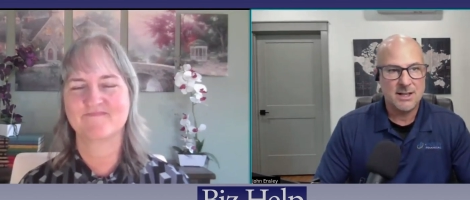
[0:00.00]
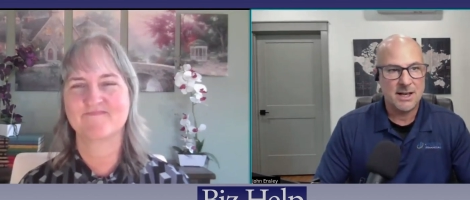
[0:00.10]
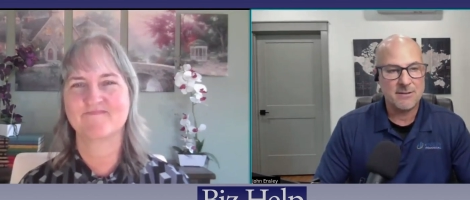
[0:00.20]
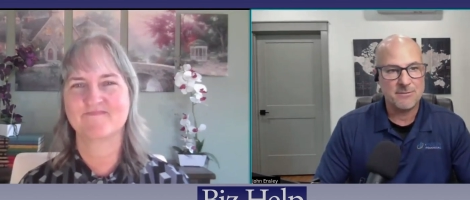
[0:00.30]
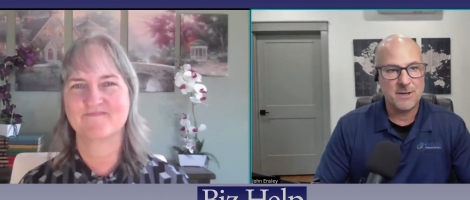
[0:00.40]

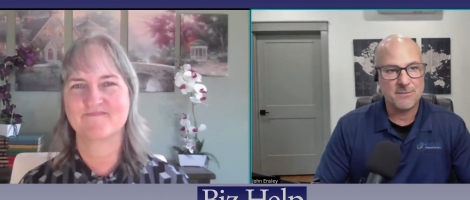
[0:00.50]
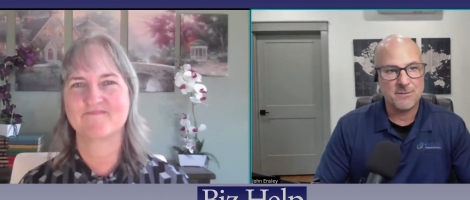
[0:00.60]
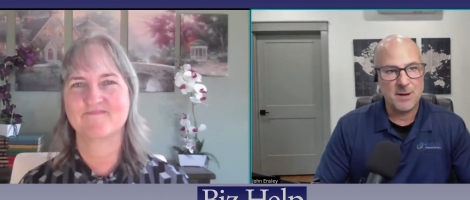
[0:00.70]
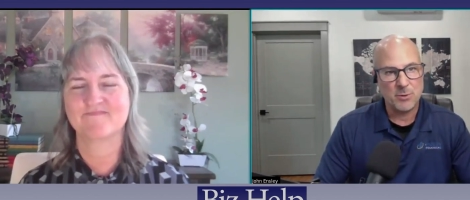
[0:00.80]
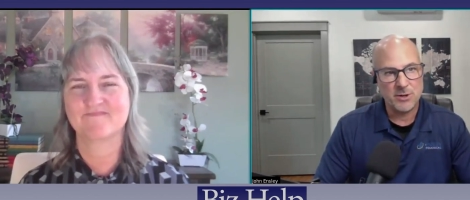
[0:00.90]
Speaker 1: And if, if
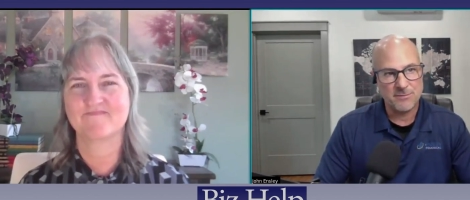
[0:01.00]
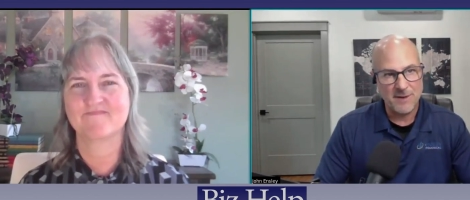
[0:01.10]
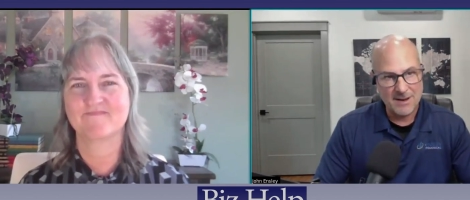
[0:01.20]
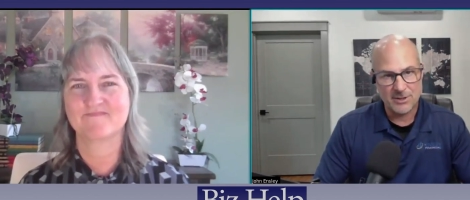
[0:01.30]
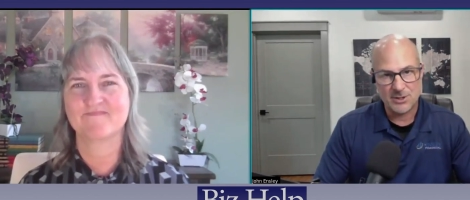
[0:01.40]
I put
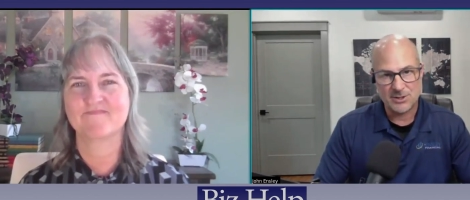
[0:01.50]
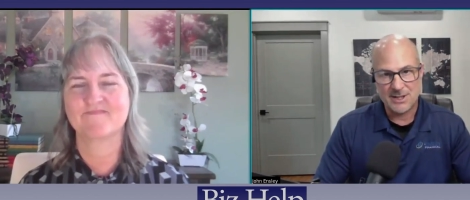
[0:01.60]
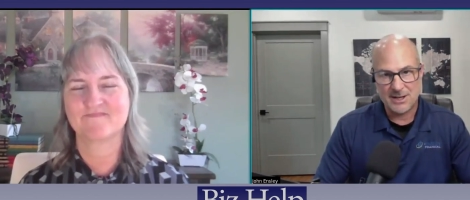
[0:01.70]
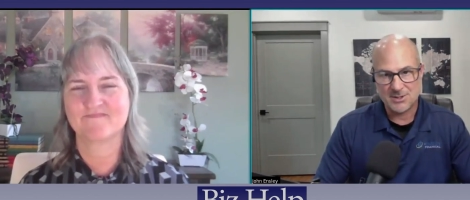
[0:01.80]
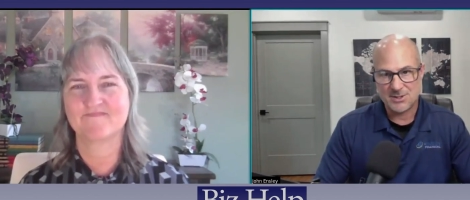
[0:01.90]

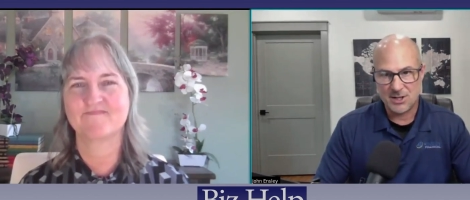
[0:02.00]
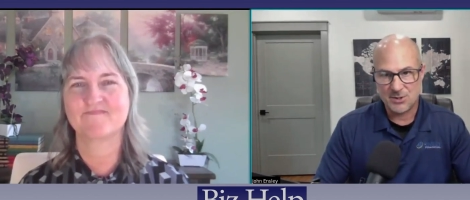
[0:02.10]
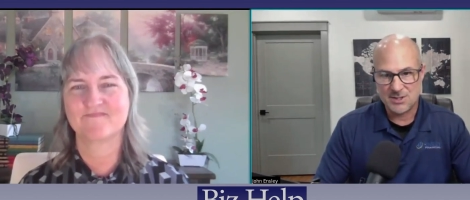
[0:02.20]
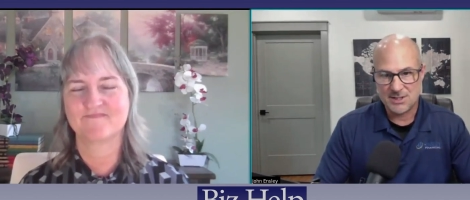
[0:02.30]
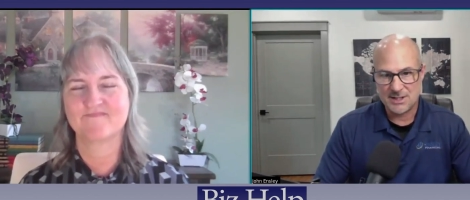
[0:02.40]

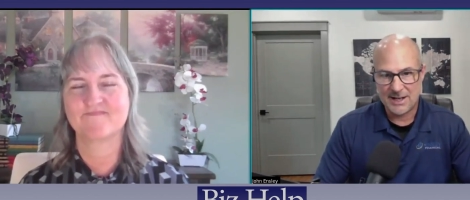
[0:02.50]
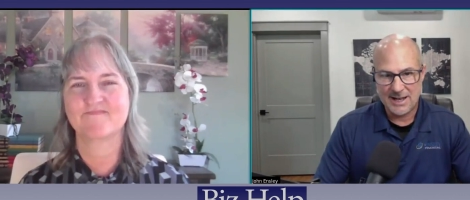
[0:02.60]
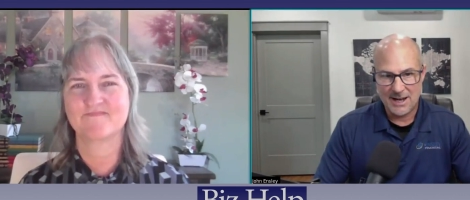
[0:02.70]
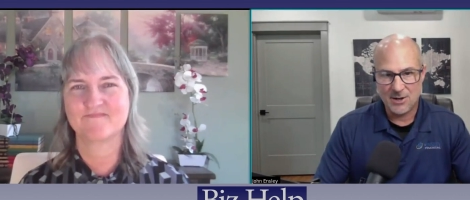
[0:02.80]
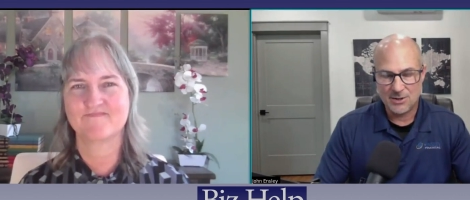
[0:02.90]
$500,000 in an
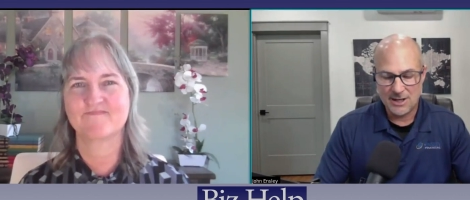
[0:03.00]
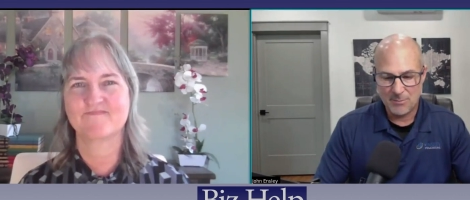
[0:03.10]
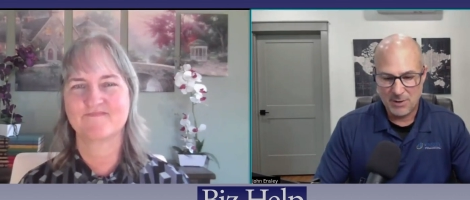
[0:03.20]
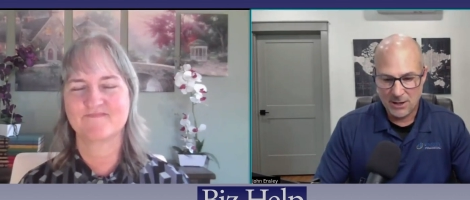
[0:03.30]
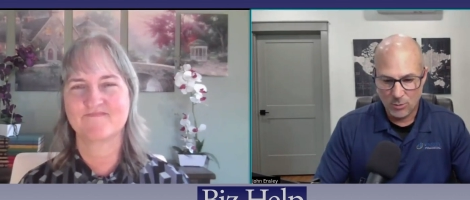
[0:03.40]
account and I
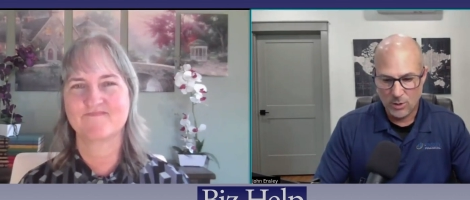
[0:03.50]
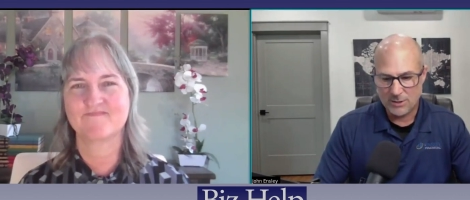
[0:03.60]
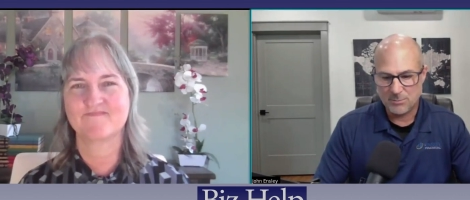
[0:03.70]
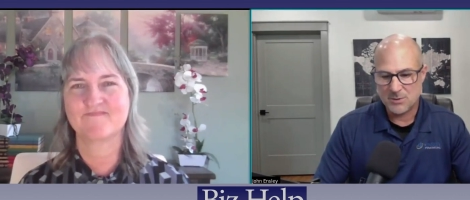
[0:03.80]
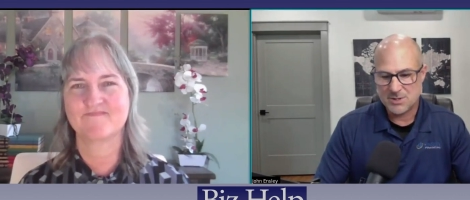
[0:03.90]
pay a
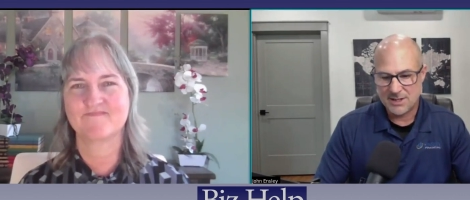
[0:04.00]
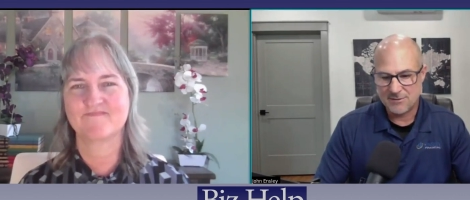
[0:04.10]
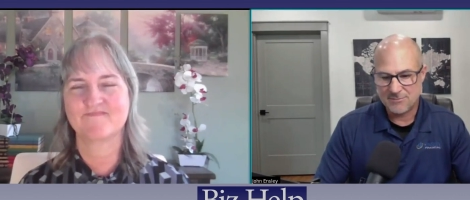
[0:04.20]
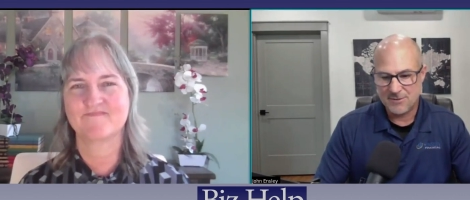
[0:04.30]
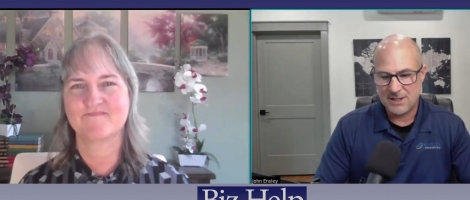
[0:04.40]
1%
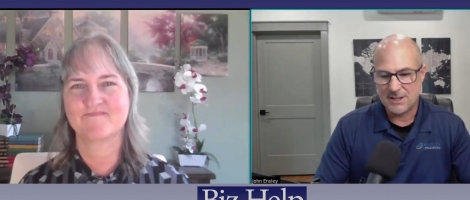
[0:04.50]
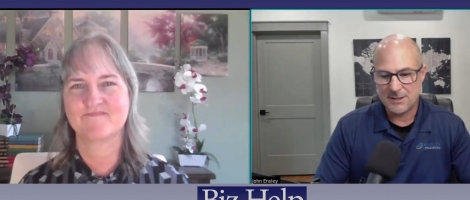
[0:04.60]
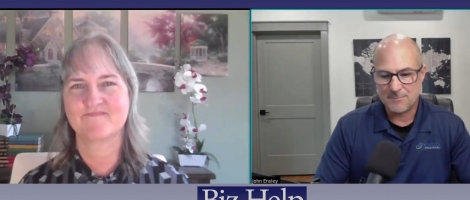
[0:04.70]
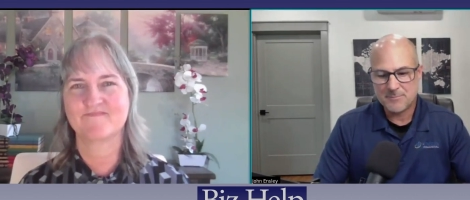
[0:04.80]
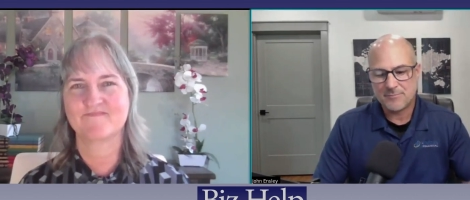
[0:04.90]

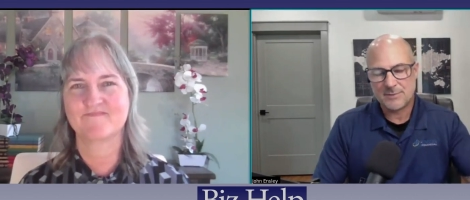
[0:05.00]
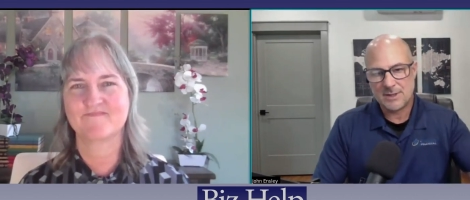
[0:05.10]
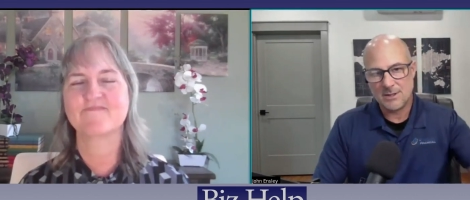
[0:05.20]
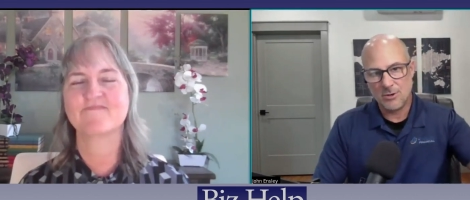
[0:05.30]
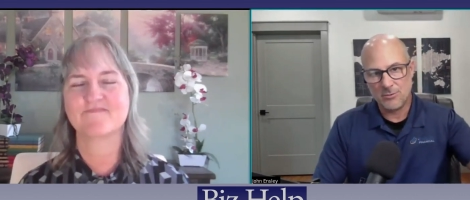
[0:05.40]
fee
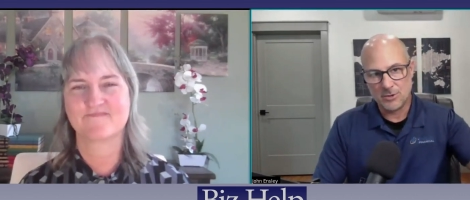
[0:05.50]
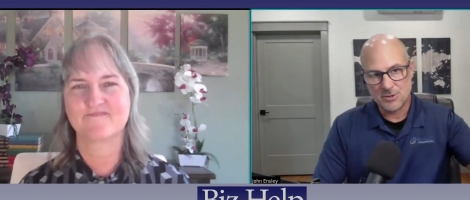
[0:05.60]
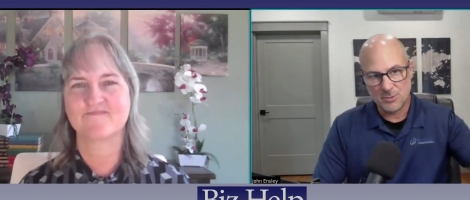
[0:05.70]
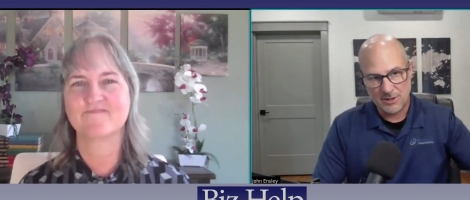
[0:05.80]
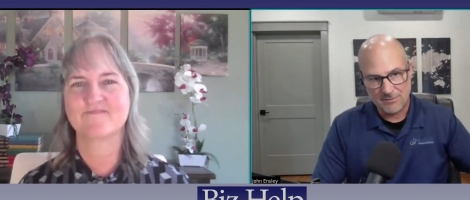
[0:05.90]
over
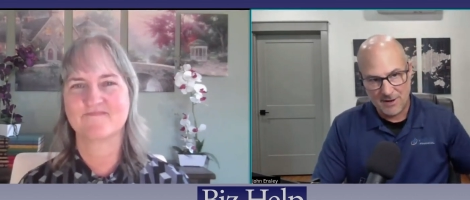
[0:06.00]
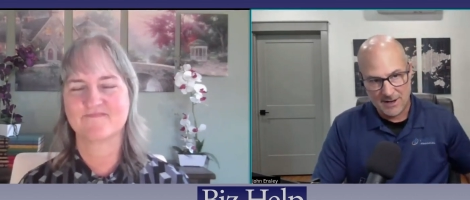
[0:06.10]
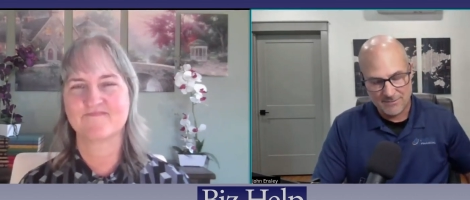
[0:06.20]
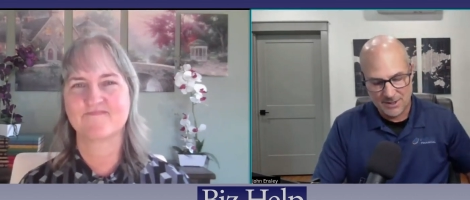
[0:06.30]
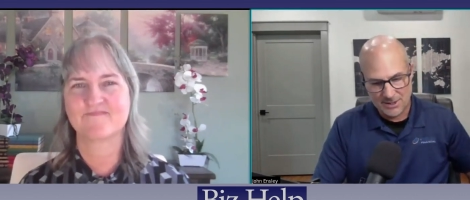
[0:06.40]

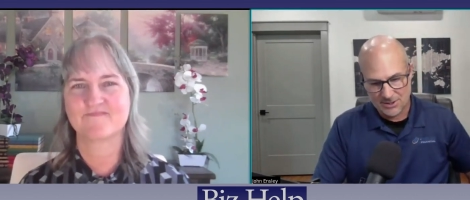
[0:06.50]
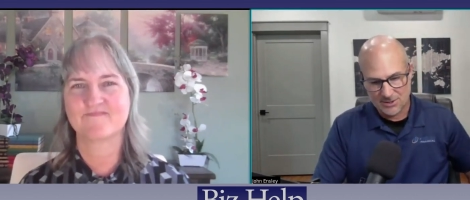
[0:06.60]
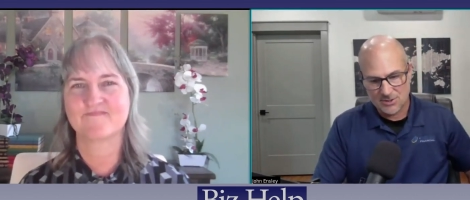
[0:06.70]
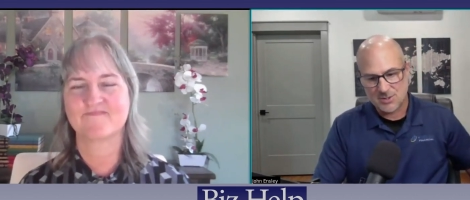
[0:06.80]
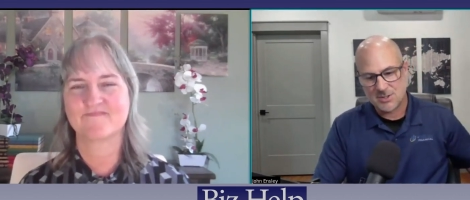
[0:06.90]
25
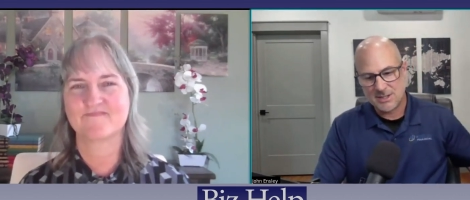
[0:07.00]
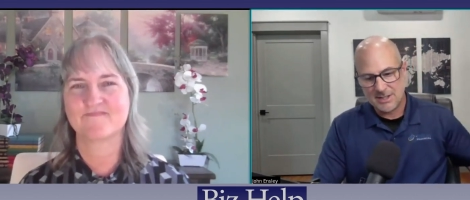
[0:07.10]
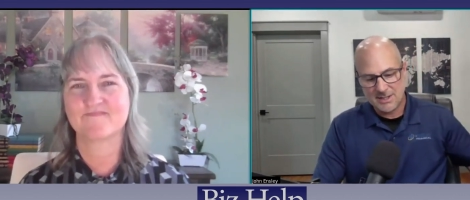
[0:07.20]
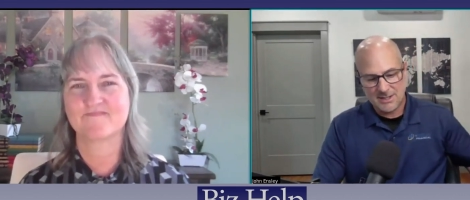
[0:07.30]
years,